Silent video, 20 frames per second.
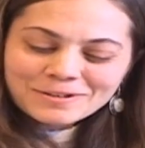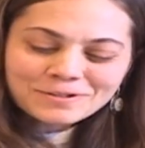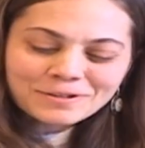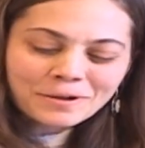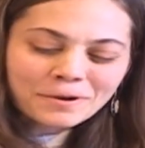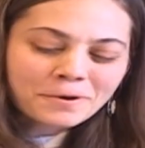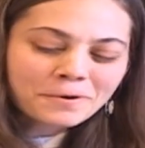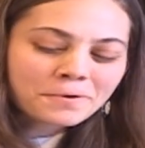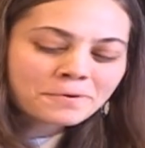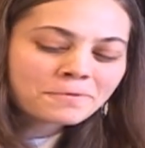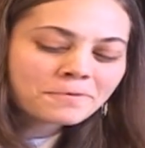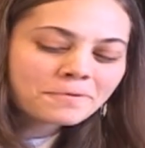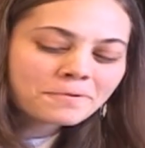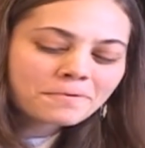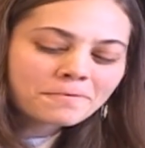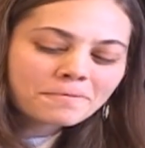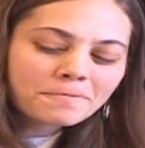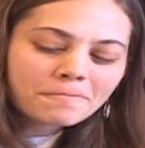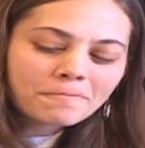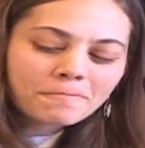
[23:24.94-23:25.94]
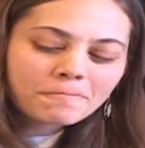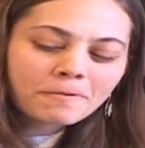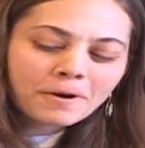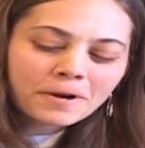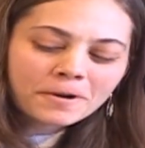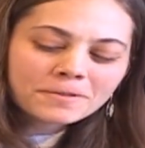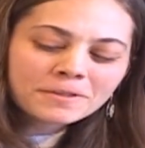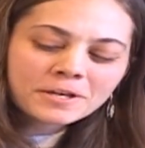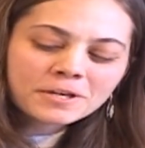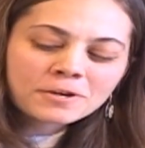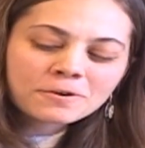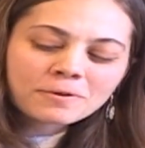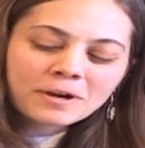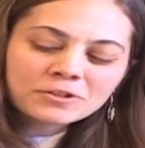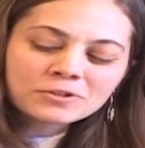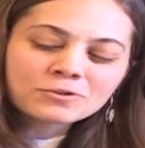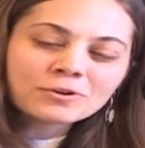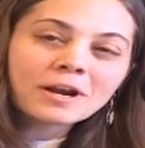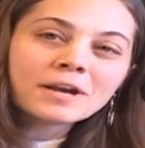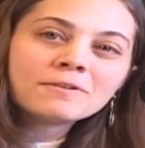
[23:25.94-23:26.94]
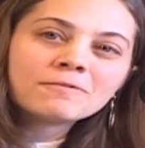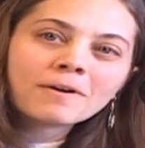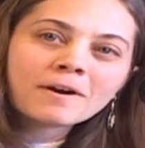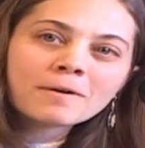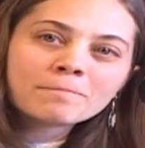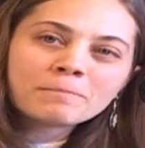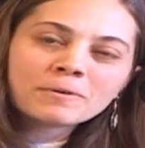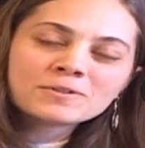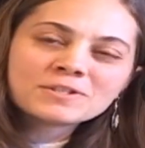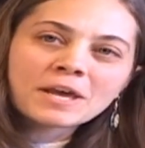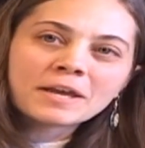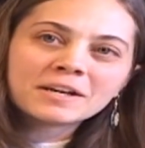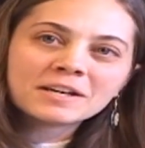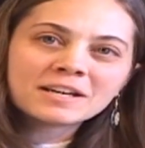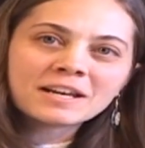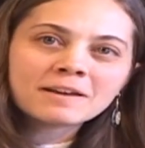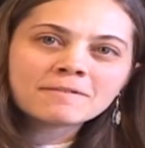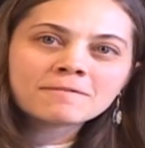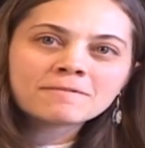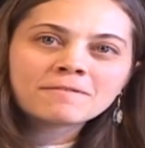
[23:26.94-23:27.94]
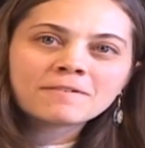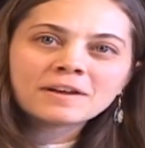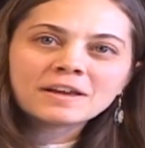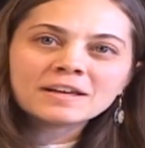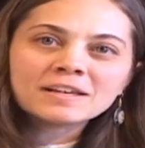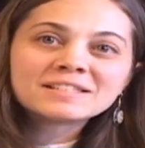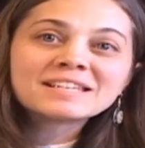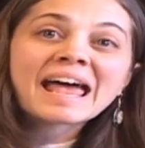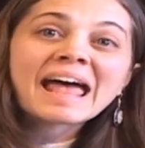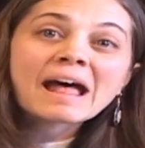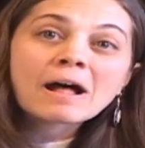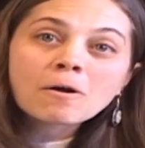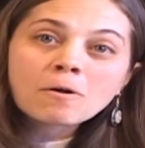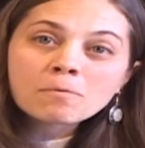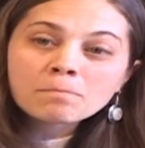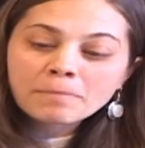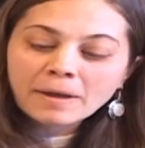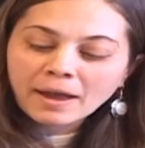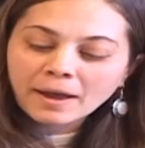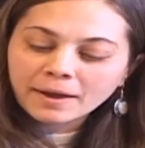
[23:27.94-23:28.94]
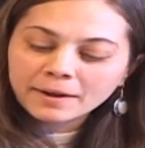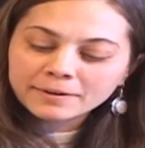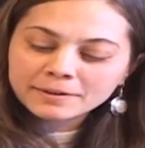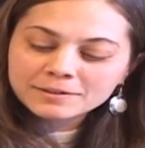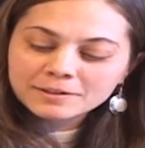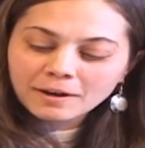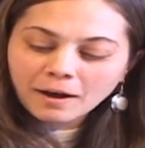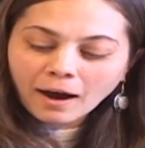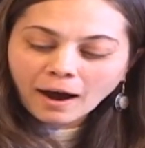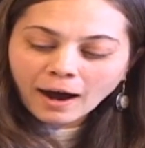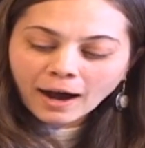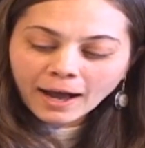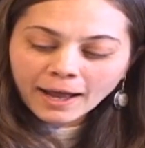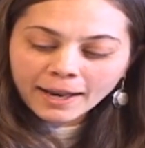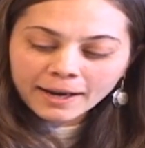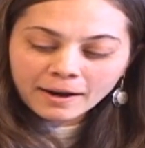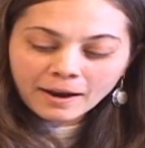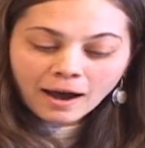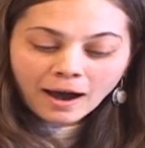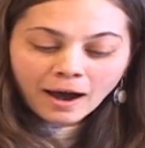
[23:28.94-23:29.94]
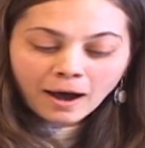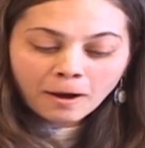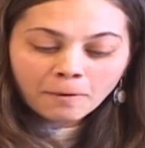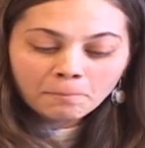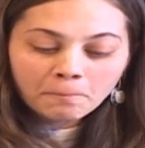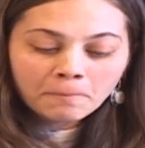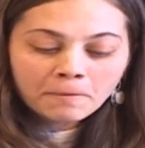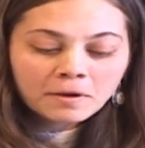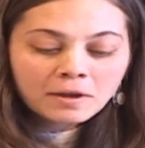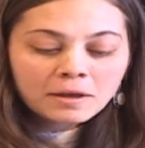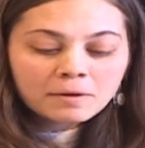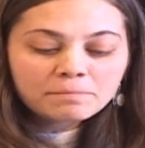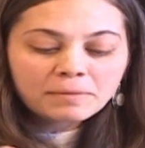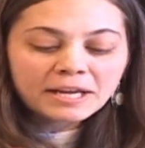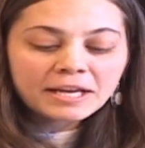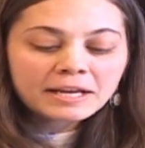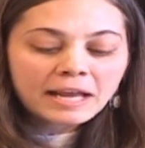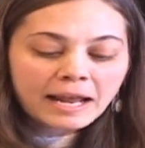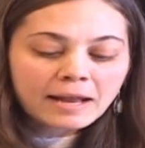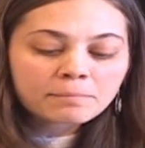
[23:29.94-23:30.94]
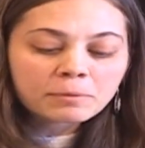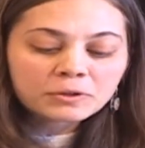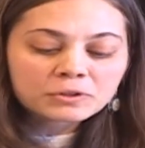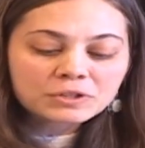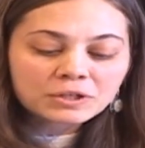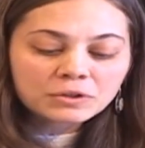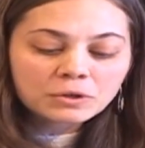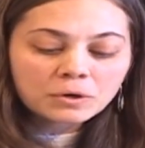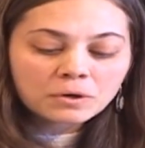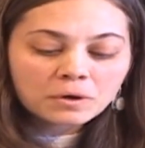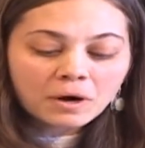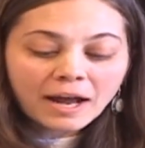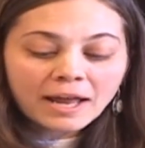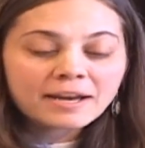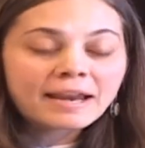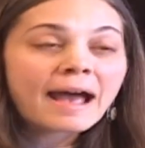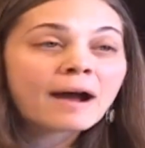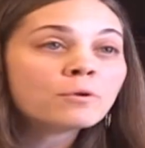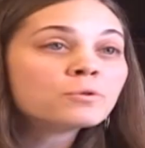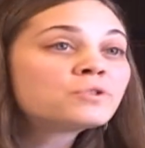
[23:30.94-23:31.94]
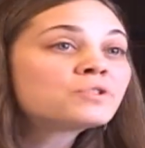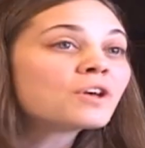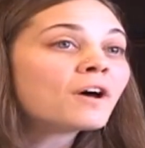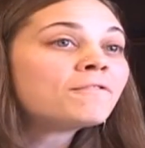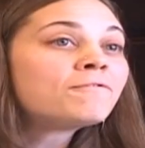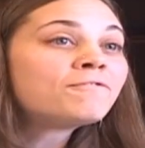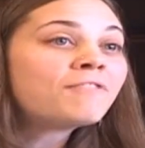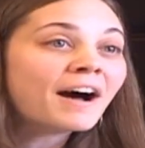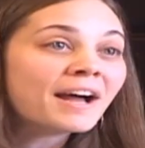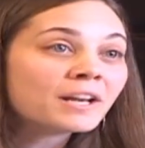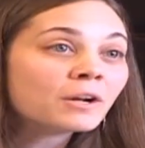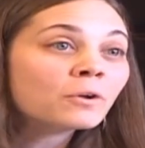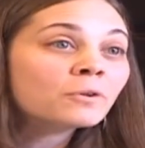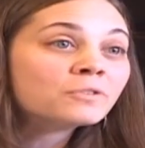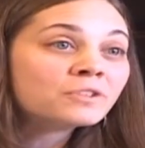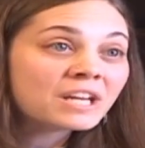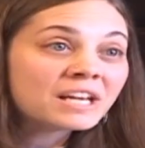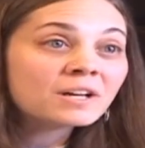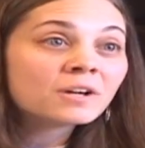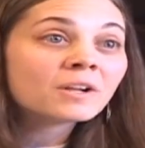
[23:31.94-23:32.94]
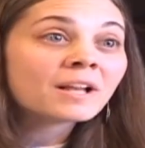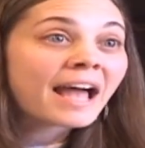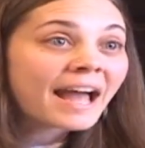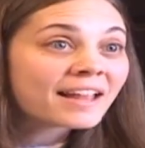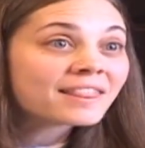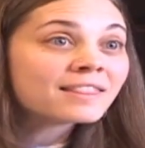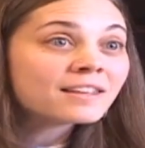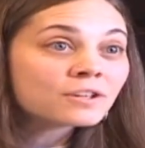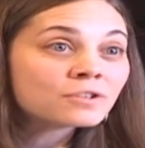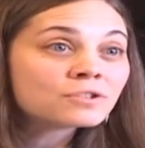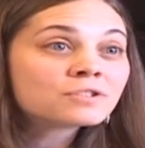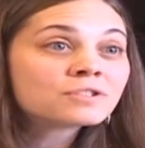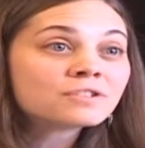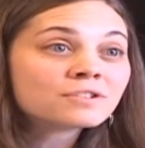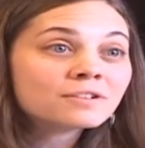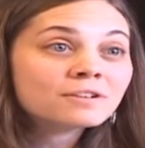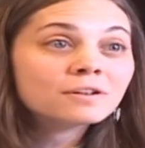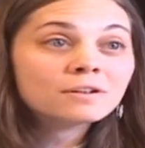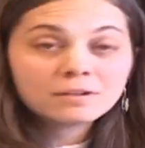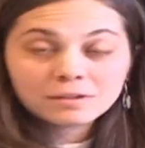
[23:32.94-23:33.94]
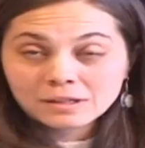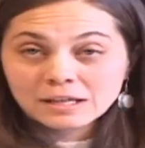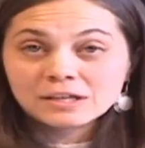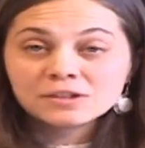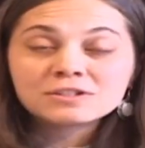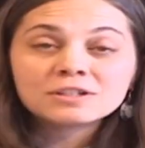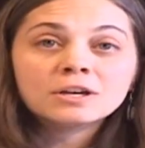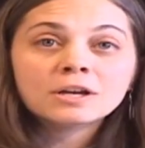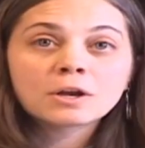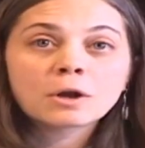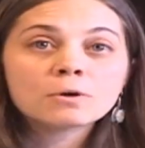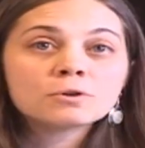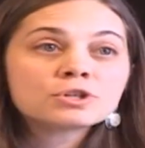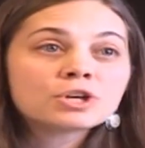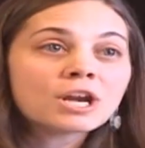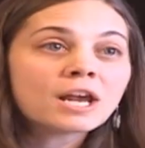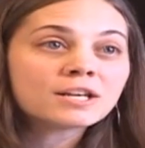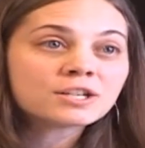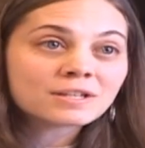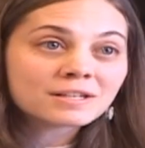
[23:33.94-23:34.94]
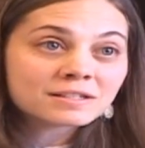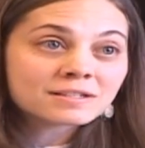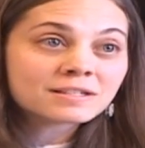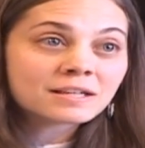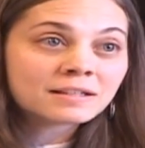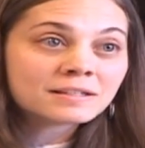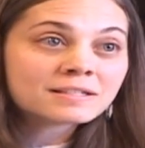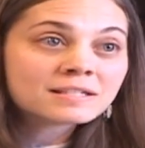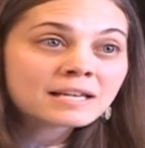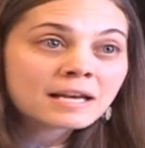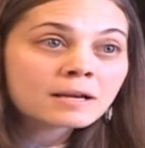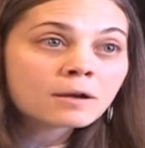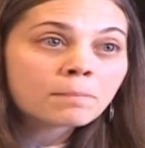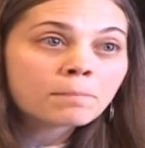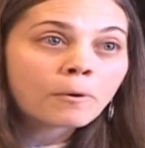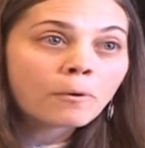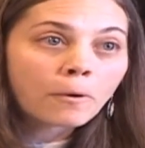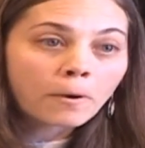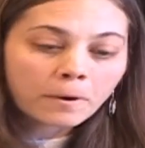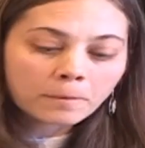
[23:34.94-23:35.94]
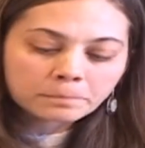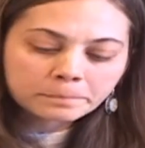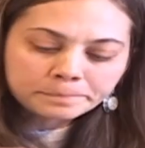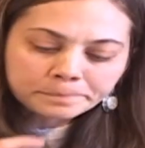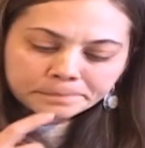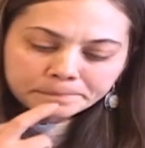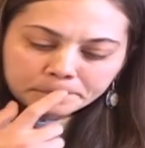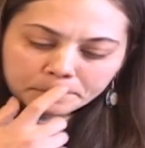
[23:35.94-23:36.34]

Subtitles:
So while the U.S. Trade Representative is hell-bent on being able to announce a final deal at these negotiations in Singapore,